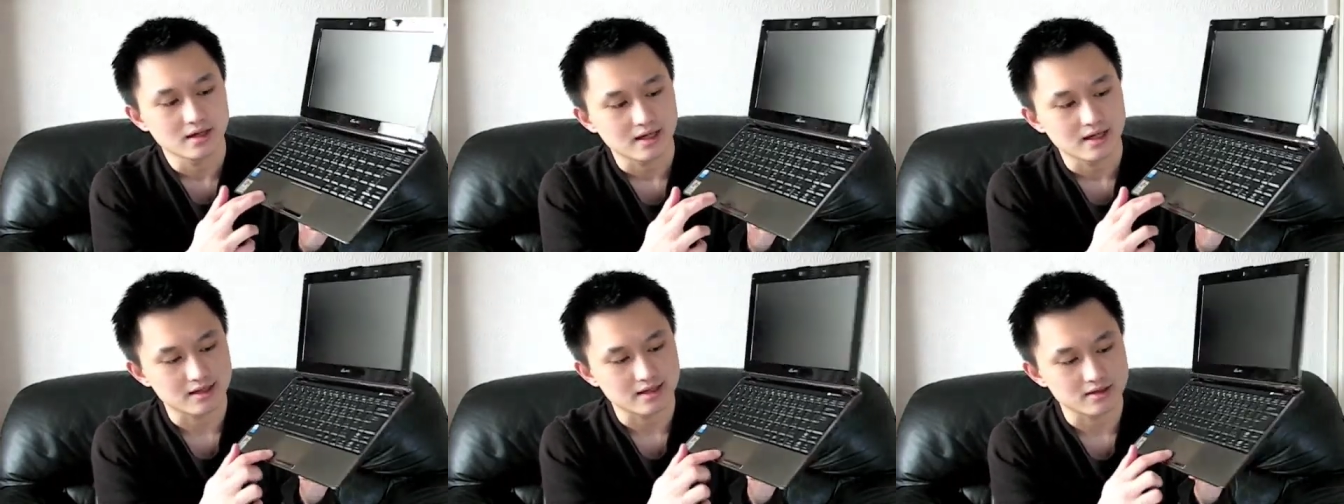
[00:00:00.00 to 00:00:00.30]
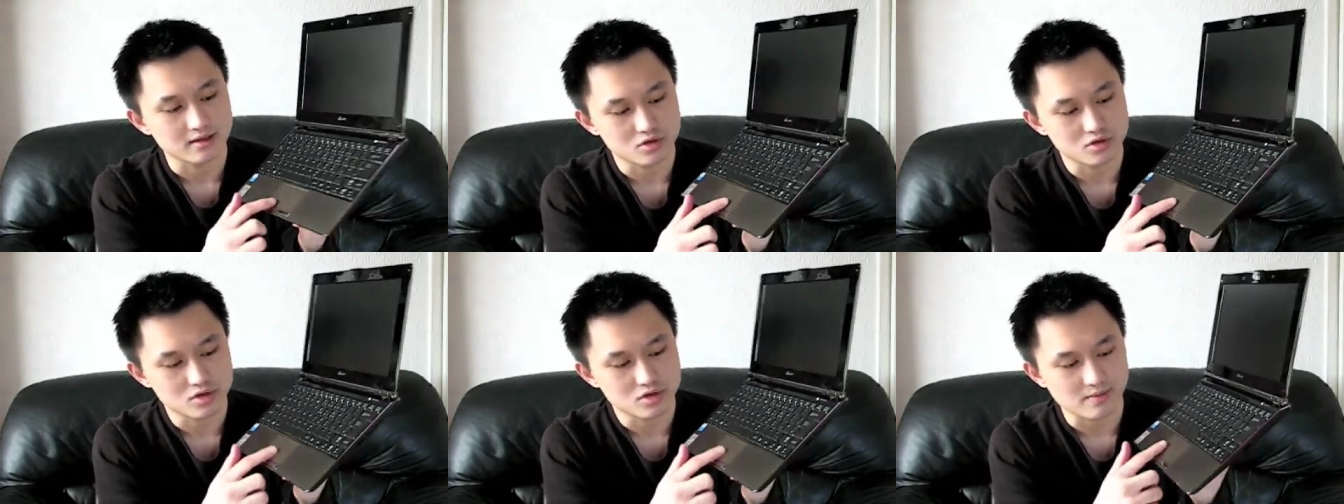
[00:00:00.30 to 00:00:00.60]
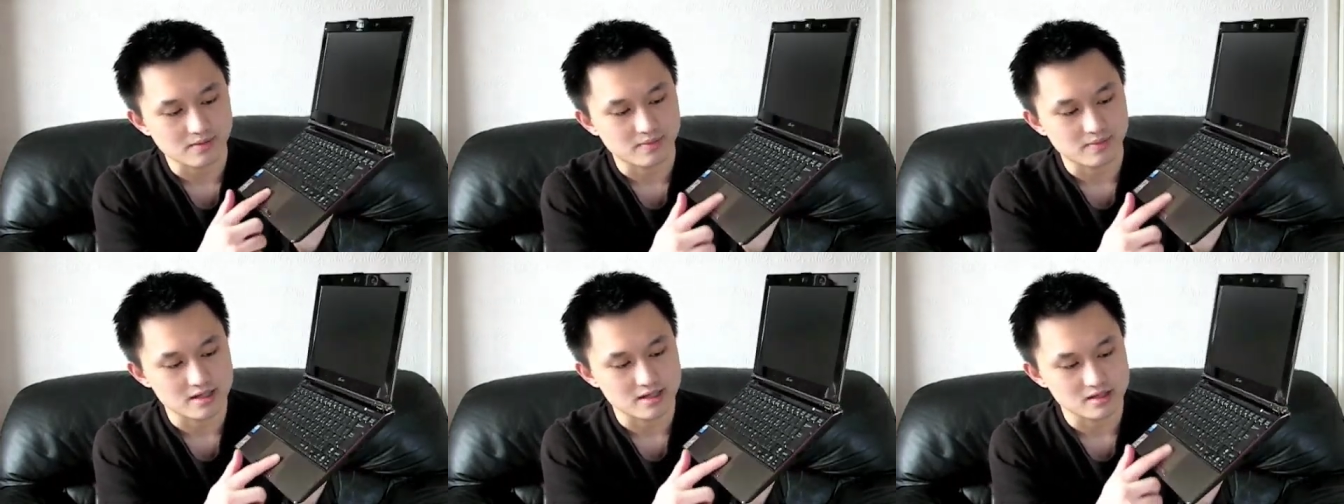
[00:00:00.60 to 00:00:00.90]
and the
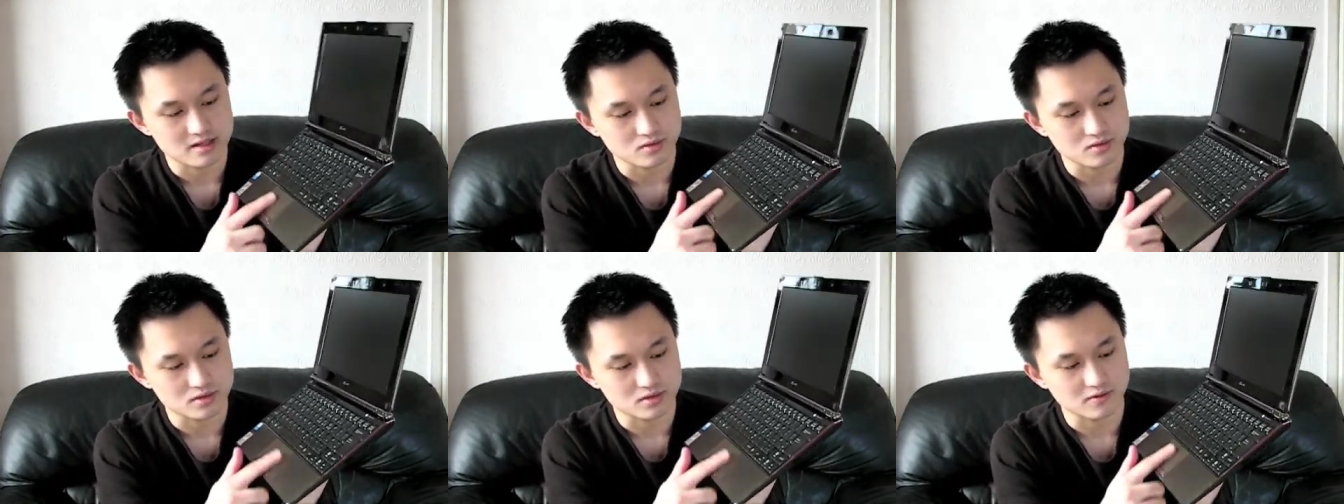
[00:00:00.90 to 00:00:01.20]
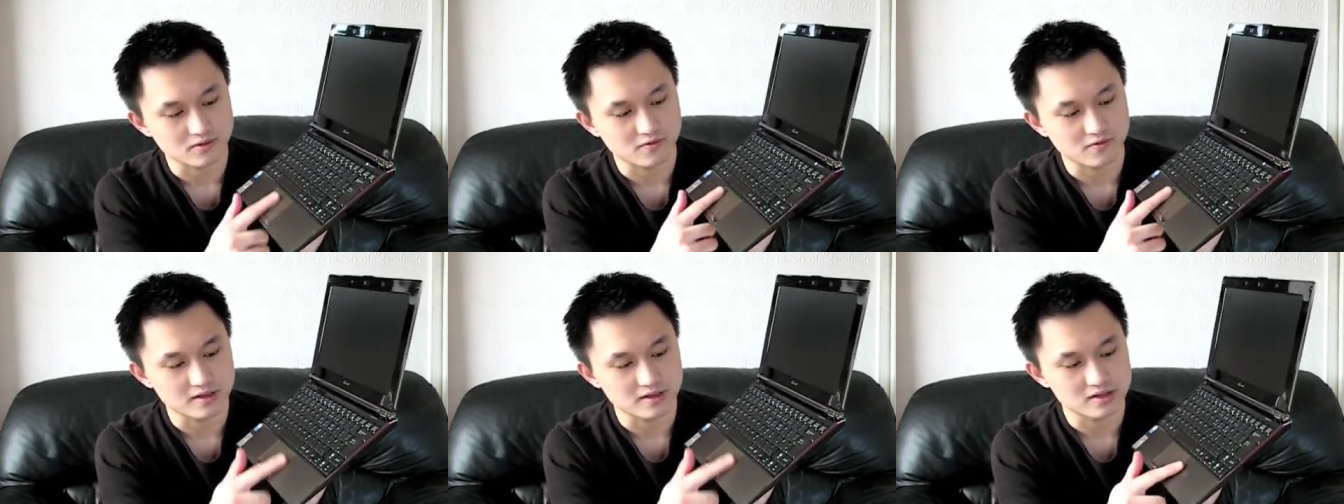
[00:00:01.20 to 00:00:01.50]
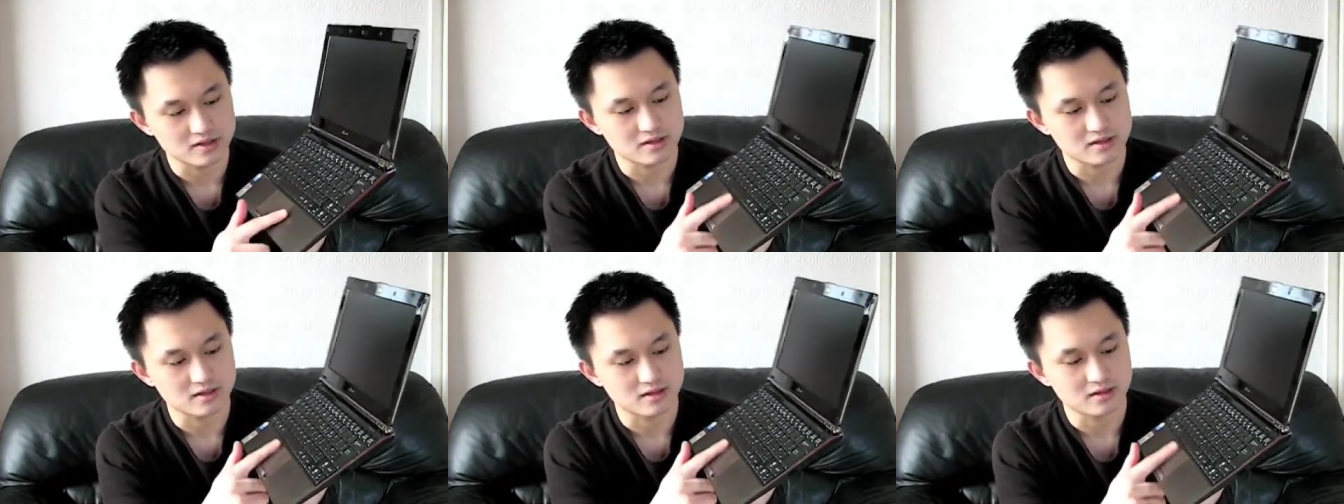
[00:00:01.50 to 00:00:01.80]
trackpad is also
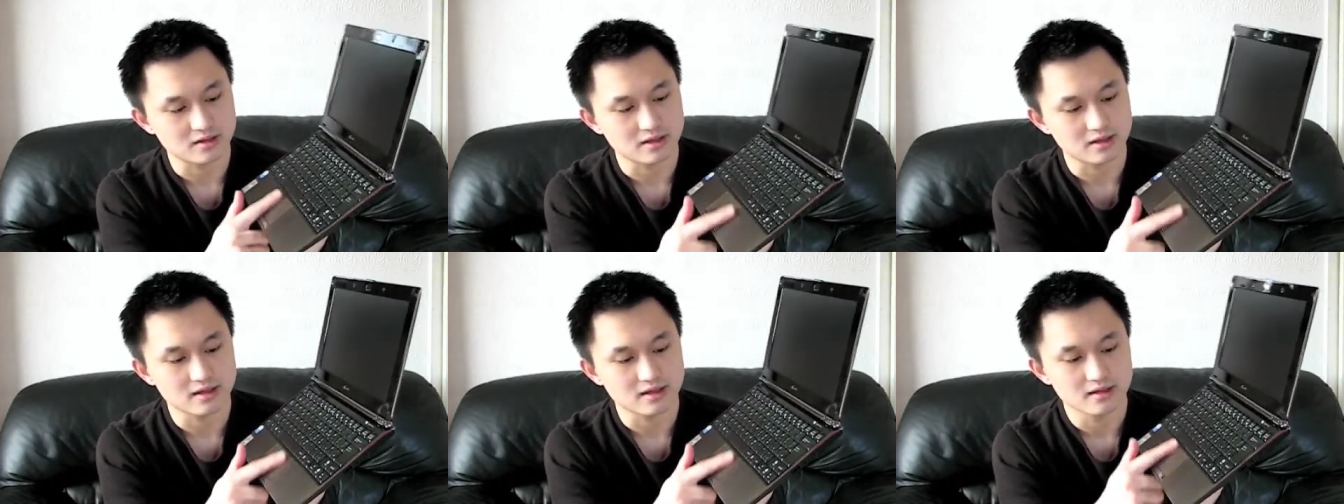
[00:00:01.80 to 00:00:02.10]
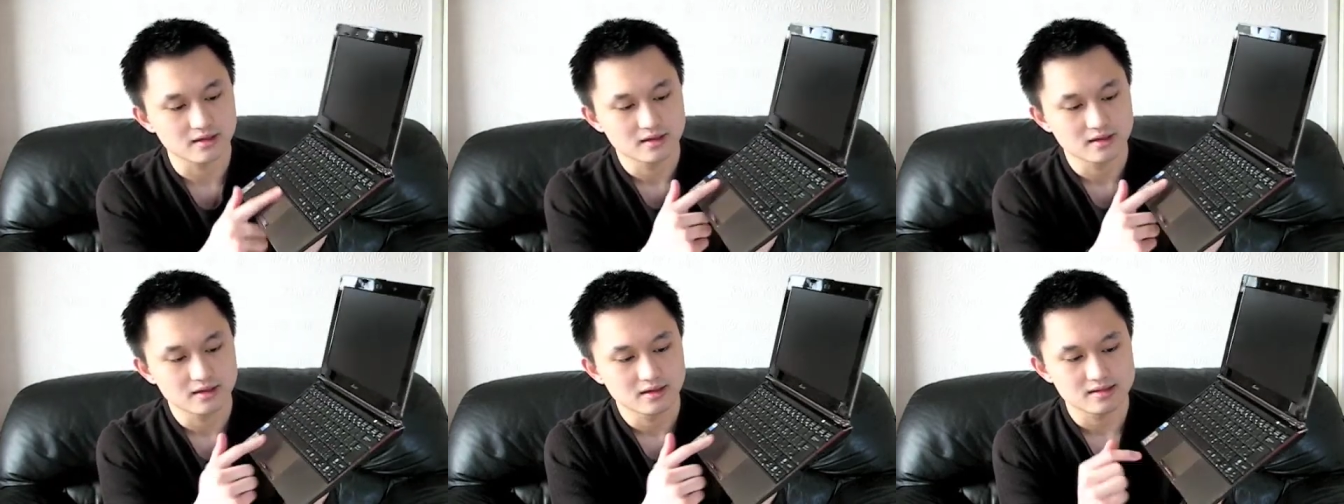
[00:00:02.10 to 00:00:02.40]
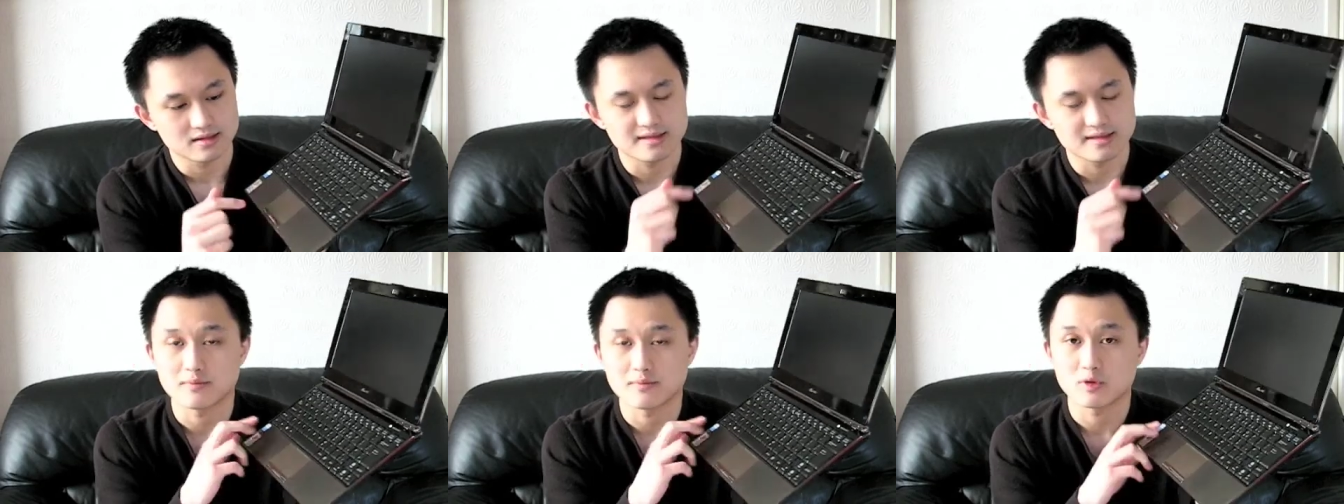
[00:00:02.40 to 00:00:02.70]
finished in the
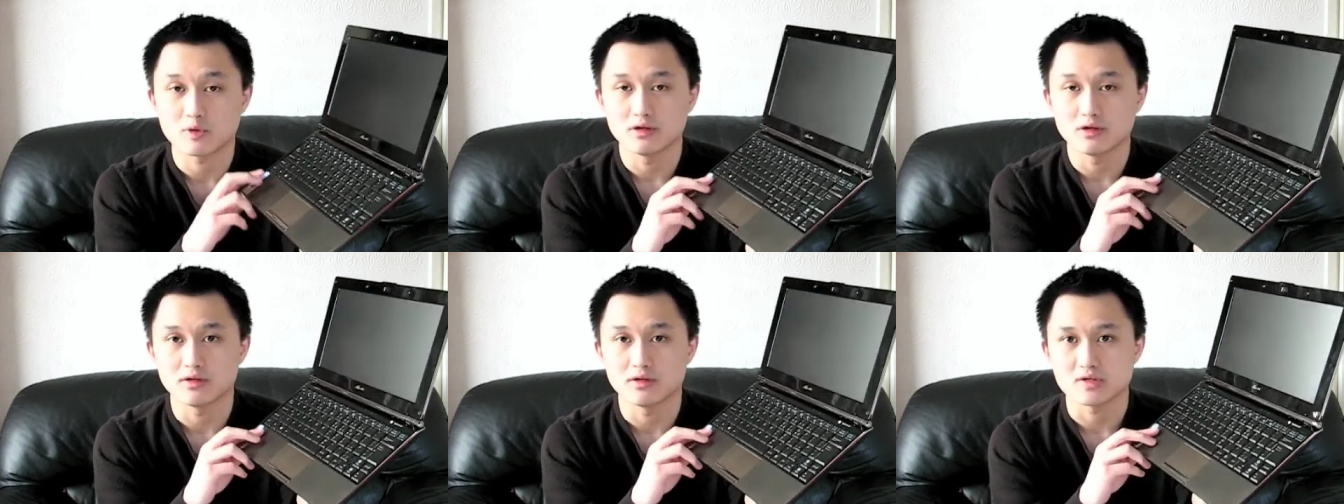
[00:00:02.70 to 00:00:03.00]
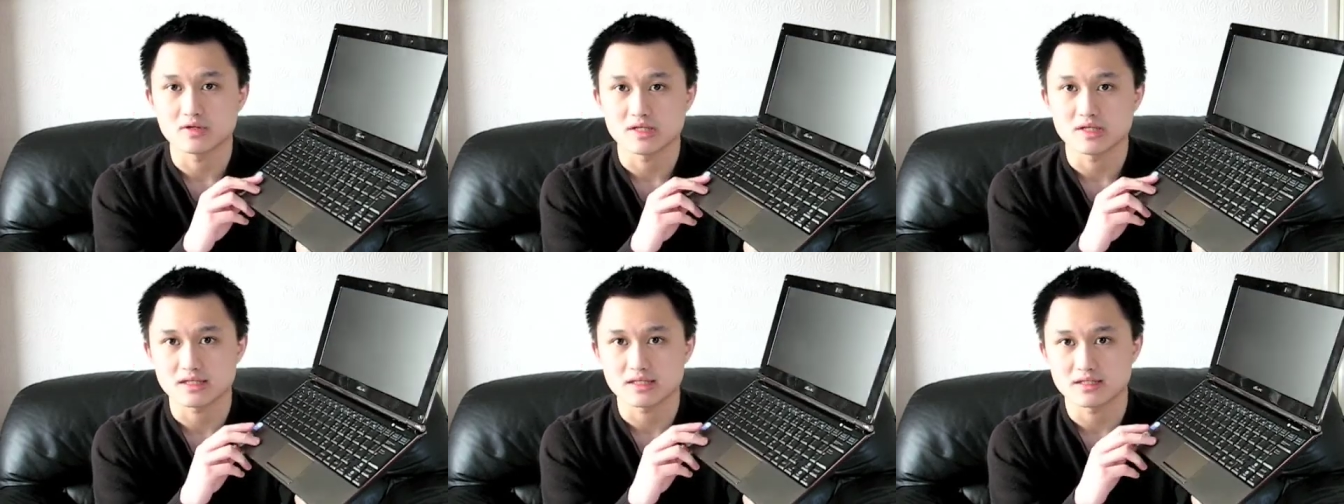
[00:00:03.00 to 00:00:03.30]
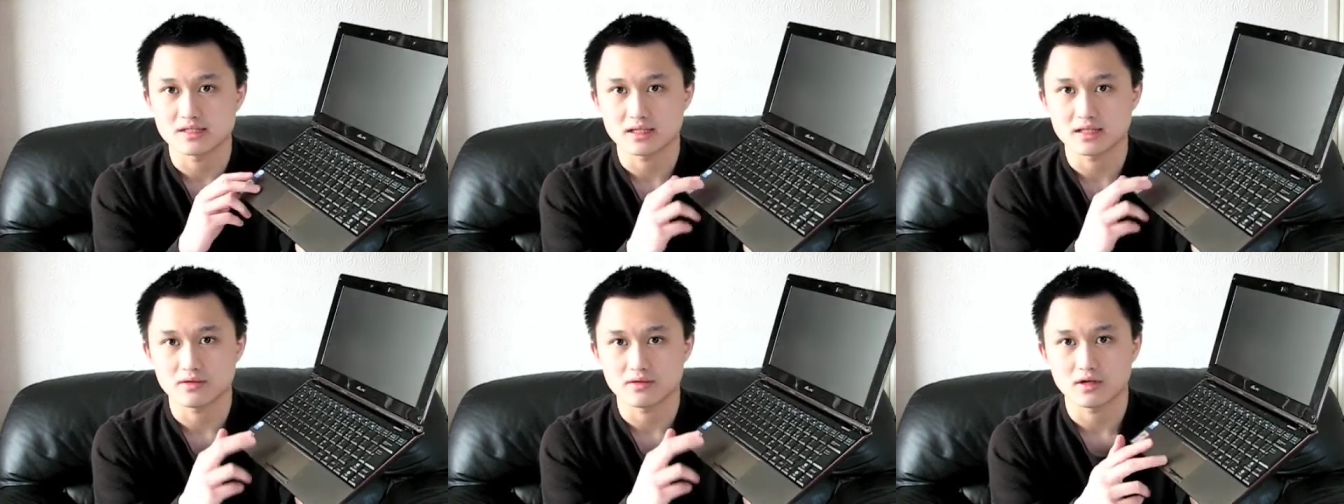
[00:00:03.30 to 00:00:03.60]
same colour as the
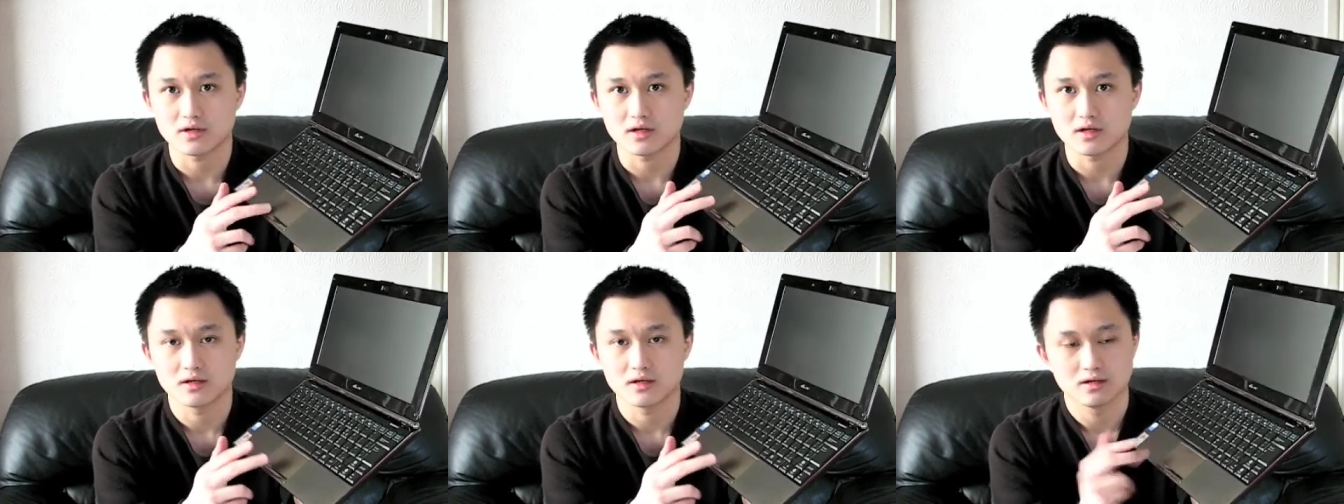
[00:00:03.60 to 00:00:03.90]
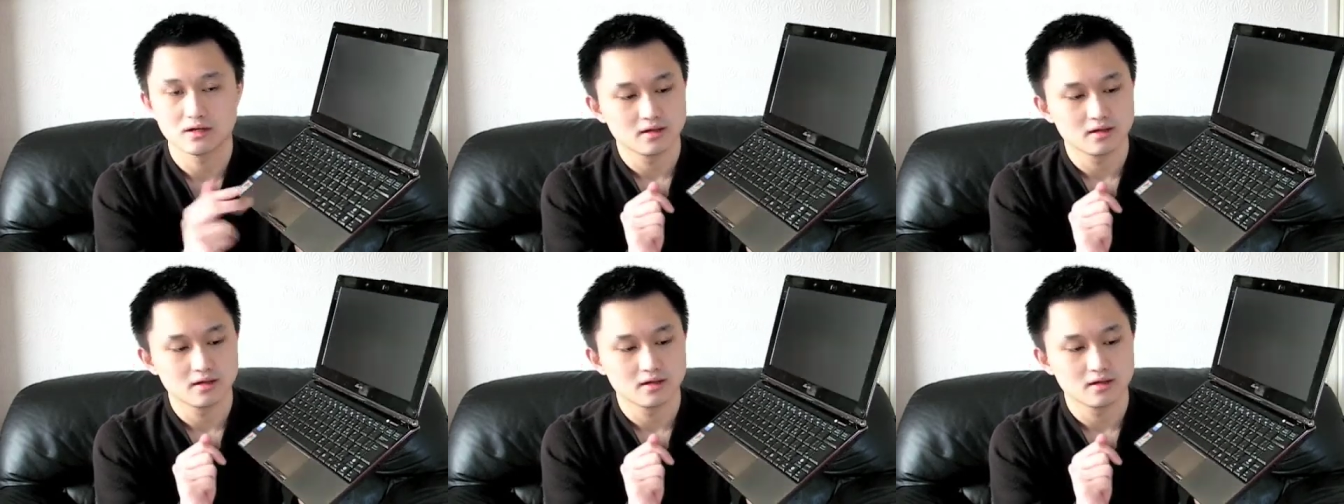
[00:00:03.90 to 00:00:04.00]
exterior